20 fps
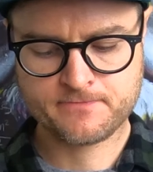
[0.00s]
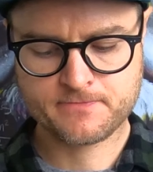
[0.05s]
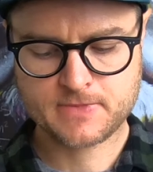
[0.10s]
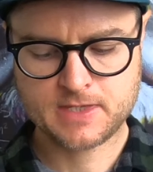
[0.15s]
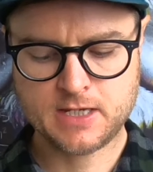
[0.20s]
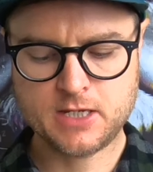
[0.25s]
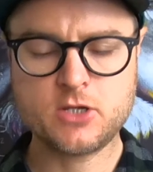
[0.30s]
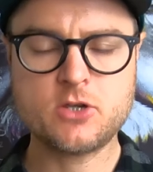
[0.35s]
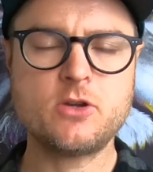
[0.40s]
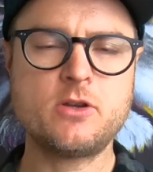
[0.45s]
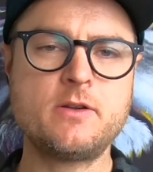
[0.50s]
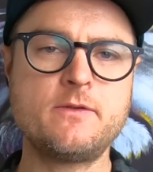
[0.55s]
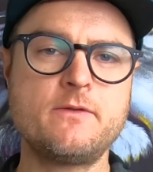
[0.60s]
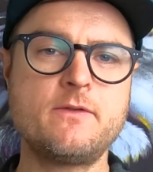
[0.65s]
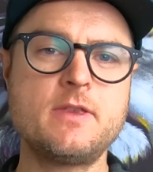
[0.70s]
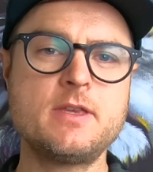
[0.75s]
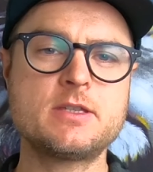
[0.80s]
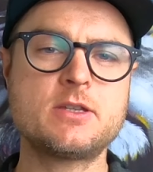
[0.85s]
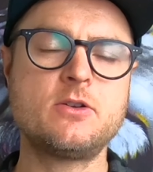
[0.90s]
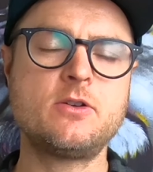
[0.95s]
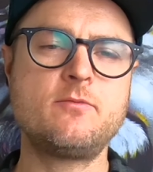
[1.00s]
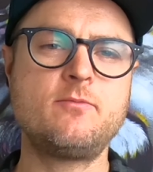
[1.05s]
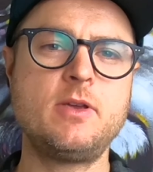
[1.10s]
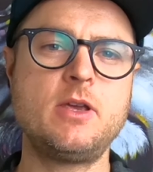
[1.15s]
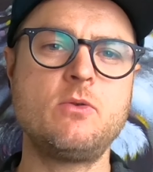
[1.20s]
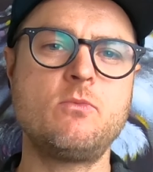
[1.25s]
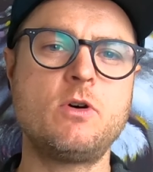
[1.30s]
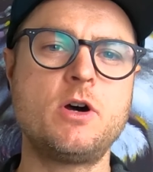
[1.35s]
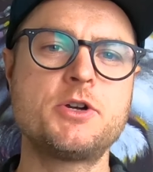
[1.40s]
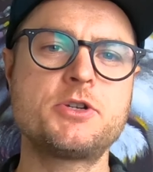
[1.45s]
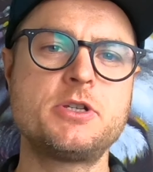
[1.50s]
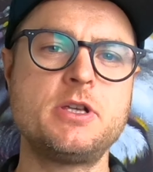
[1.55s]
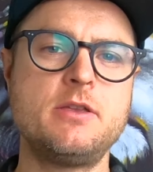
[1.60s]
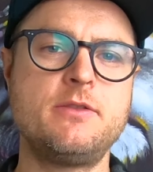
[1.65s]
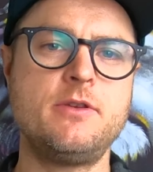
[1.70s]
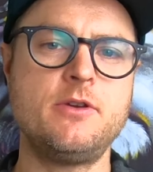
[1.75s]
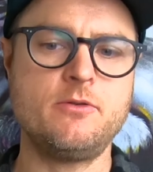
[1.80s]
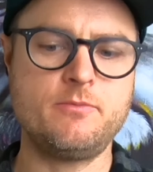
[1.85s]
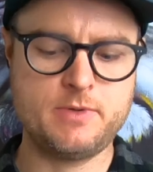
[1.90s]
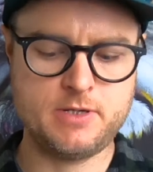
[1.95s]
This could be a washed
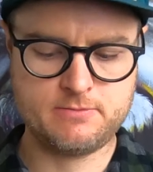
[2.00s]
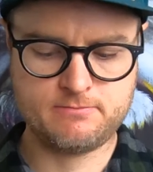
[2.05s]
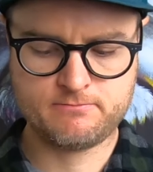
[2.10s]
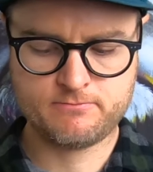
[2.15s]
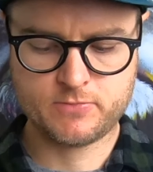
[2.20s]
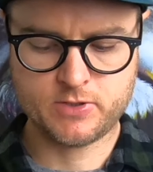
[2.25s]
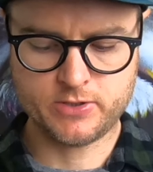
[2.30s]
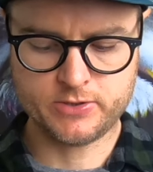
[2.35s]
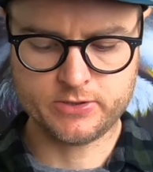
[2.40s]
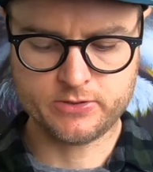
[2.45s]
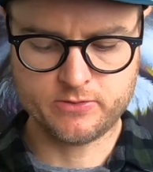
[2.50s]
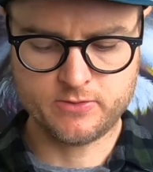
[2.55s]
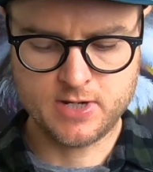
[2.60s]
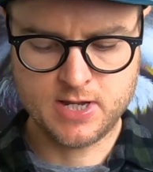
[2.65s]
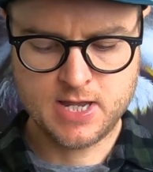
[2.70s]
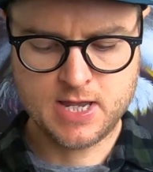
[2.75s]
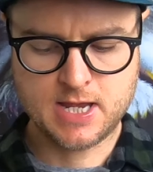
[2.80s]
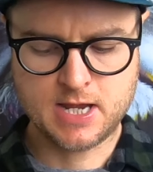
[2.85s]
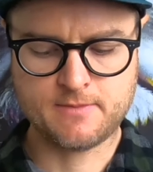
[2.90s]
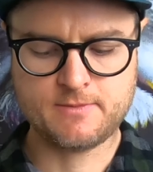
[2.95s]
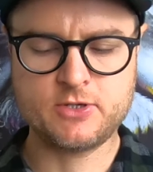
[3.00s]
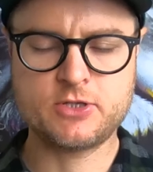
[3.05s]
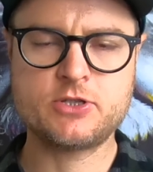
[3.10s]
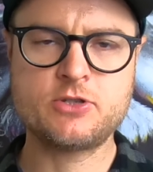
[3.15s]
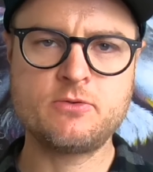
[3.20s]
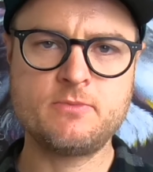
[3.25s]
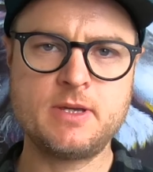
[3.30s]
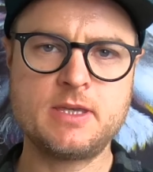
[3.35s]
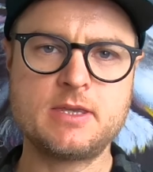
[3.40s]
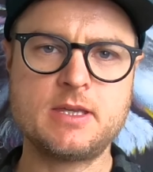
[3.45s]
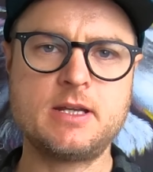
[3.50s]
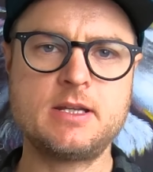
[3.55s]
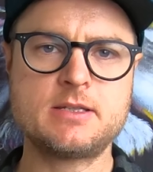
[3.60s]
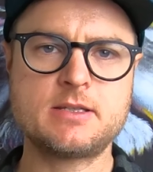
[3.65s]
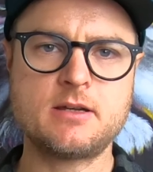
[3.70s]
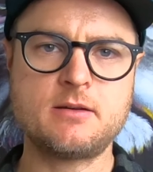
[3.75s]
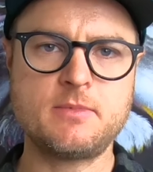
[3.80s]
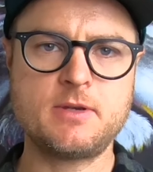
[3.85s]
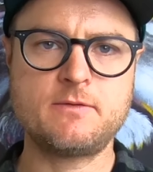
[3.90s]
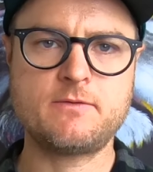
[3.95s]
Ethiopian also. I'm assuming that it's
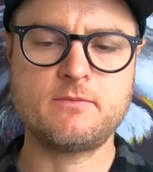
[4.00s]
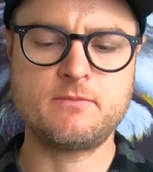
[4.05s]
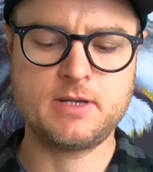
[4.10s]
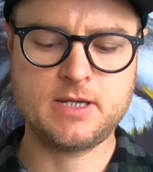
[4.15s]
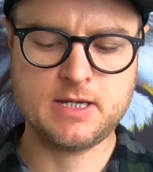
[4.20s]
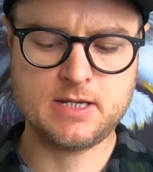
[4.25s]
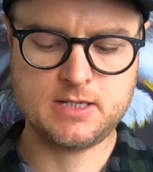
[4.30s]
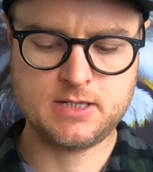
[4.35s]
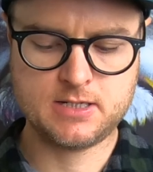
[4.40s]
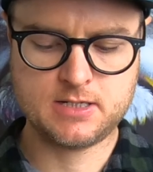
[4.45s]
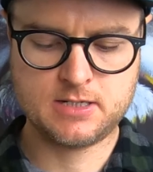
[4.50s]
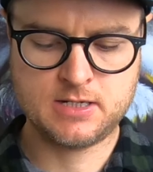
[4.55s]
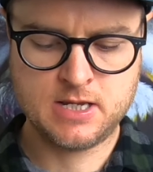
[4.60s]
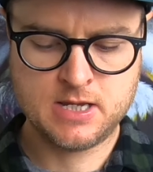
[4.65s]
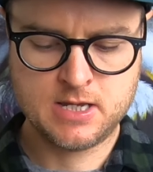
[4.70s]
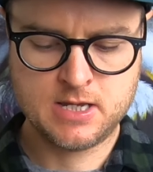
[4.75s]
coming from Kenya